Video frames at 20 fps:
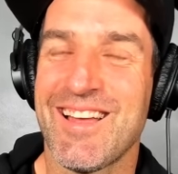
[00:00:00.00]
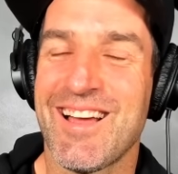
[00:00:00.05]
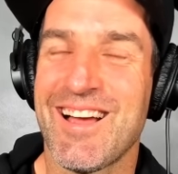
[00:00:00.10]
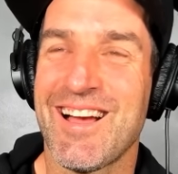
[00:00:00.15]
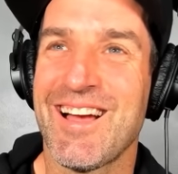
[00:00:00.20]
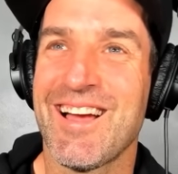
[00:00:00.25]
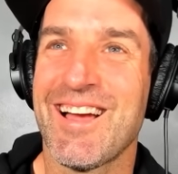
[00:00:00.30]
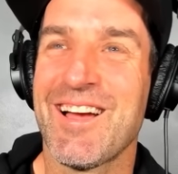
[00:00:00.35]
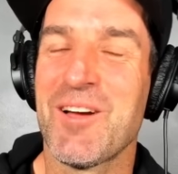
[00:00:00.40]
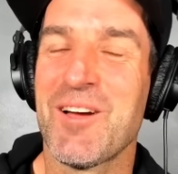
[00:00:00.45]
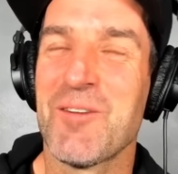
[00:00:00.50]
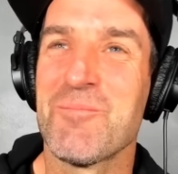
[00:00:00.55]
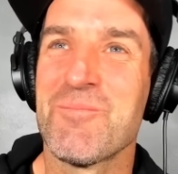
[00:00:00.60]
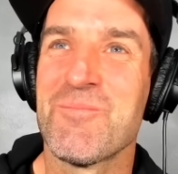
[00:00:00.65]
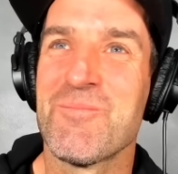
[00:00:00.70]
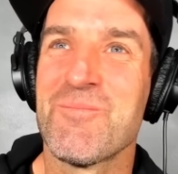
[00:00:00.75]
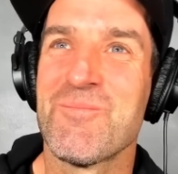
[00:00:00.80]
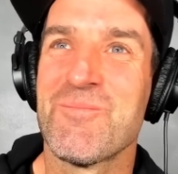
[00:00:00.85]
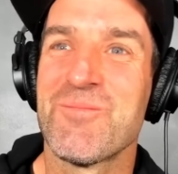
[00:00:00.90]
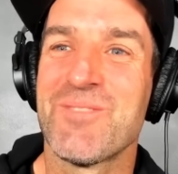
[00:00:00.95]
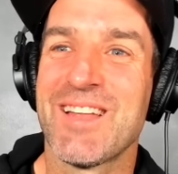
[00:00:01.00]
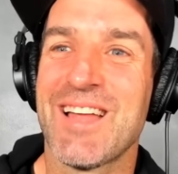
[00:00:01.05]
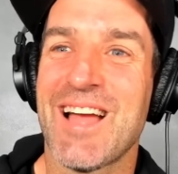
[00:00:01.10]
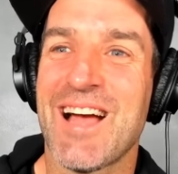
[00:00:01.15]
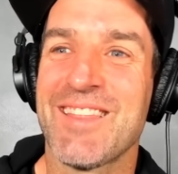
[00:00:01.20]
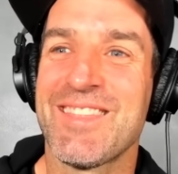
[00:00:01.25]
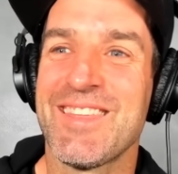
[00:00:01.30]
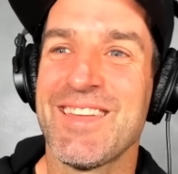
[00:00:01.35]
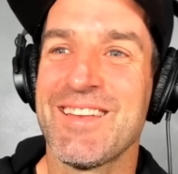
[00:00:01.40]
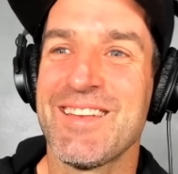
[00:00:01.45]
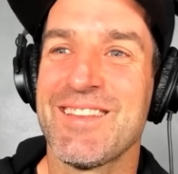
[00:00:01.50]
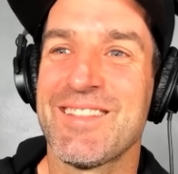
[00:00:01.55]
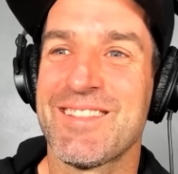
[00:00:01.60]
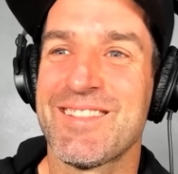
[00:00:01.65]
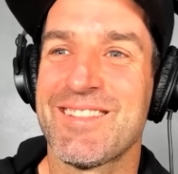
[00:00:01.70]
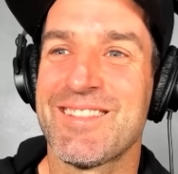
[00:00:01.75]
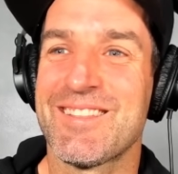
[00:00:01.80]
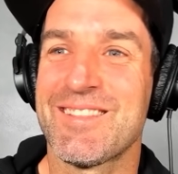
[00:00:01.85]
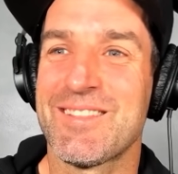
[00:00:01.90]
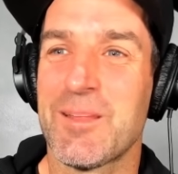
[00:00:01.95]
I think
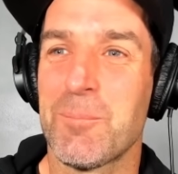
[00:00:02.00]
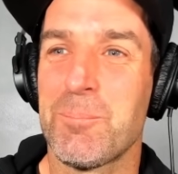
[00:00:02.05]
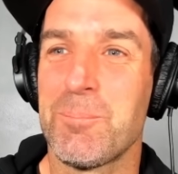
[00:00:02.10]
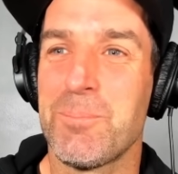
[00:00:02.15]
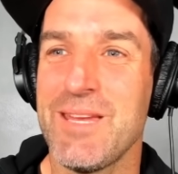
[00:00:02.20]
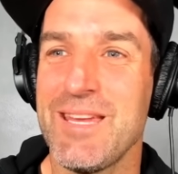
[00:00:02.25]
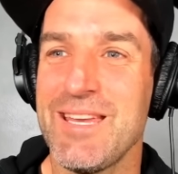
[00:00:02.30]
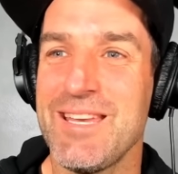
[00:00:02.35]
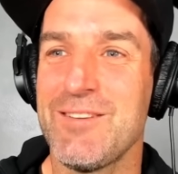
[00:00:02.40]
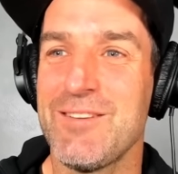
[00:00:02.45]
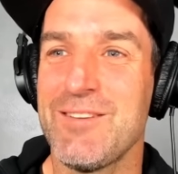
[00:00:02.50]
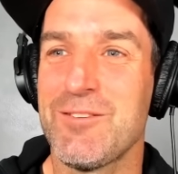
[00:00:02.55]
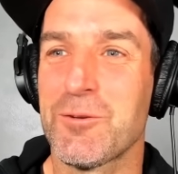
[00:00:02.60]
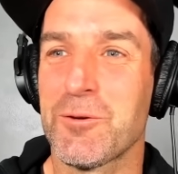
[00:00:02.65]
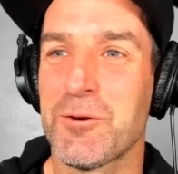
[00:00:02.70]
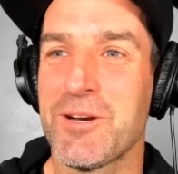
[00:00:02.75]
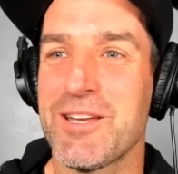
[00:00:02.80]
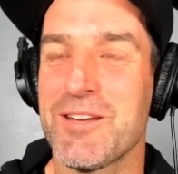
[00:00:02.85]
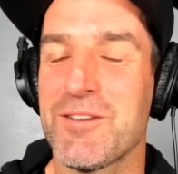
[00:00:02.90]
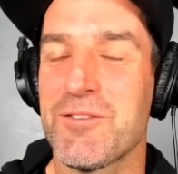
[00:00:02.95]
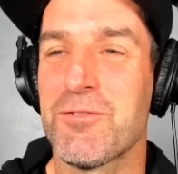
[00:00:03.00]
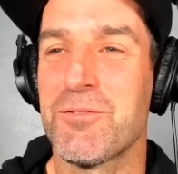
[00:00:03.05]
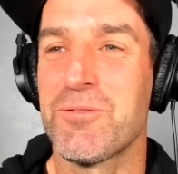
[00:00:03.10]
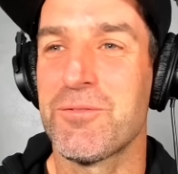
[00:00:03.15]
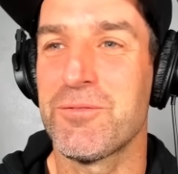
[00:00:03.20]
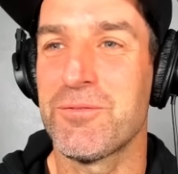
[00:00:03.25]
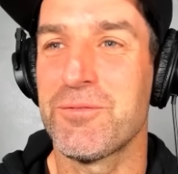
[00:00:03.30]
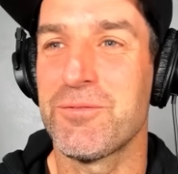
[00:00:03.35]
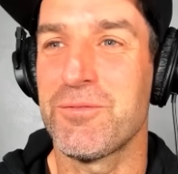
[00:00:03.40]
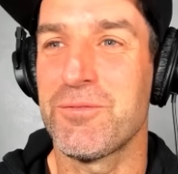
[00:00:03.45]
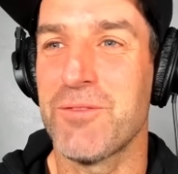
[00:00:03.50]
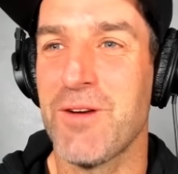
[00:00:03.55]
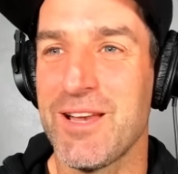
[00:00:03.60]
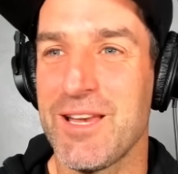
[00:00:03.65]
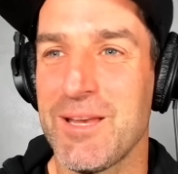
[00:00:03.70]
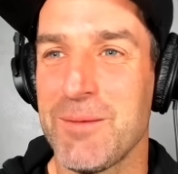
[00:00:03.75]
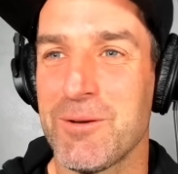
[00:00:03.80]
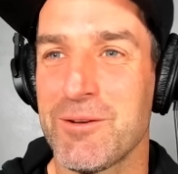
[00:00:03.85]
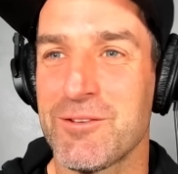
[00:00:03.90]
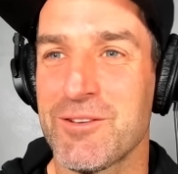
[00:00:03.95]
the PD story is
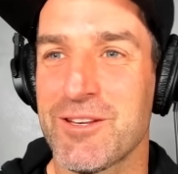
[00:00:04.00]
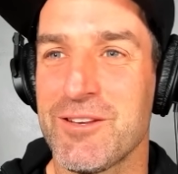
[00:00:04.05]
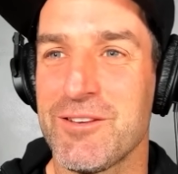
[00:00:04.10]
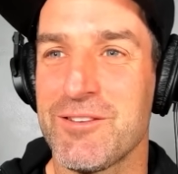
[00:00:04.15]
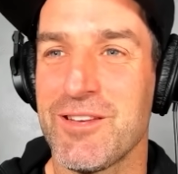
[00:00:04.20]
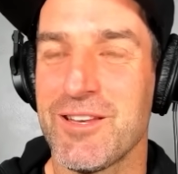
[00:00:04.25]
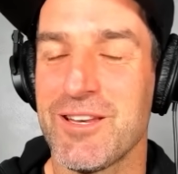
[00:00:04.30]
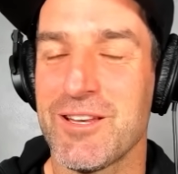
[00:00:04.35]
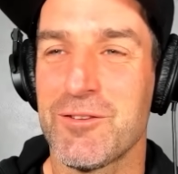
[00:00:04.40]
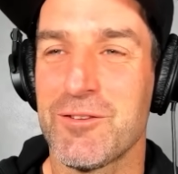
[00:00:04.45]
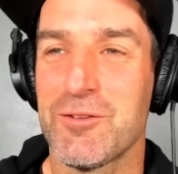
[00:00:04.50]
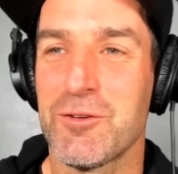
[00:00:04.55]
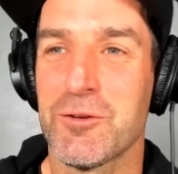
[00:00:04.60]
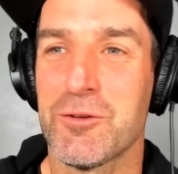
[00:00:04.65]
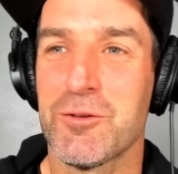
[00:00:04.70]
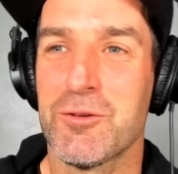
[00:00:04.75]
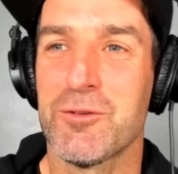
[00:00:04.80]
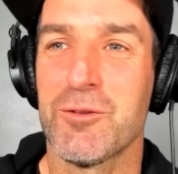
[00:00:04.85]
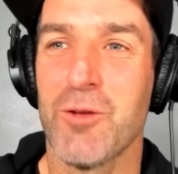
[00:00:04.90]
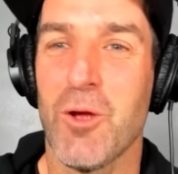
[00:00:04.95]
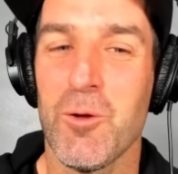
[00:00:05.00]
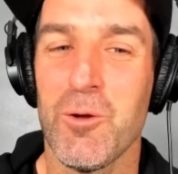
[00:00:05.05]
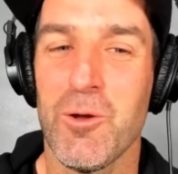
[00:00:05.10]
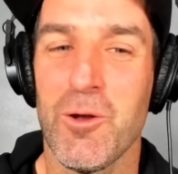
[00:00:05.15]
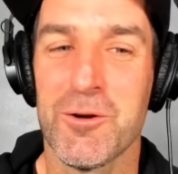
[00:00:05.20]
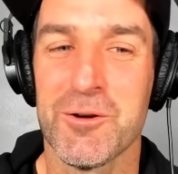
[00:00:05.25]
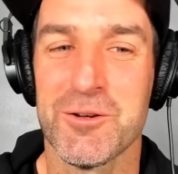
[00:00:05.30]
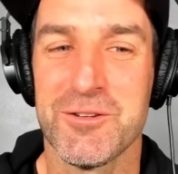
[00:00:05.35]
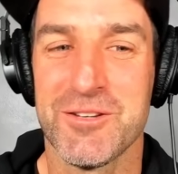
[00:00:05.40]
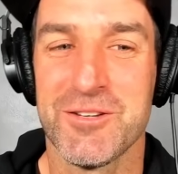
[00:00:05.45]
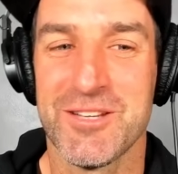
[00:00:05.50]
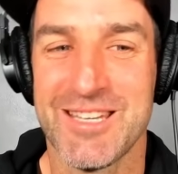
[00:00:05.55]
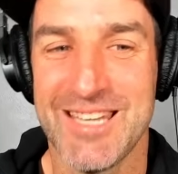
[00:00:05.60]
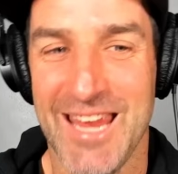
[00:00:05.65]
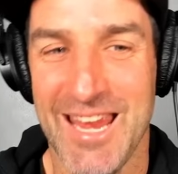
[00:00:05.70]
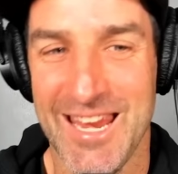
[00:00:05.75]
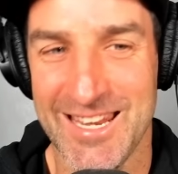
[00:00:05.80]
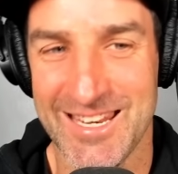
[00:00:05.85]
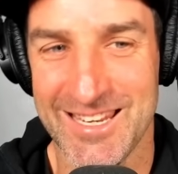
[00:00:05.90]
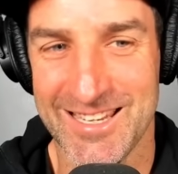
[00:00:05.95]
funny because, like you said, it took so long to
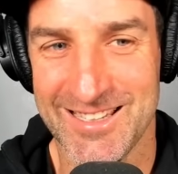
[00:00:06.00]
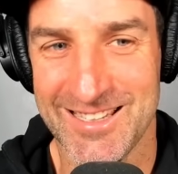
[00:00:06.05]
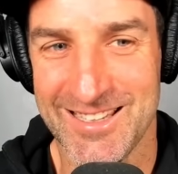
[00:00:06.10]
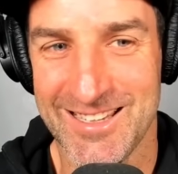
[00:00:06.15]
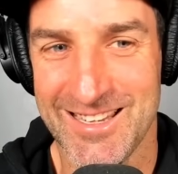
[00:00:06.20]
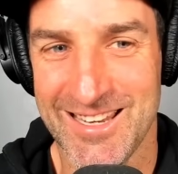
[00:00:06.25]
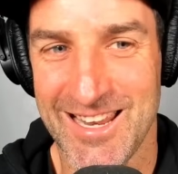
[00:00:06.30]
get it.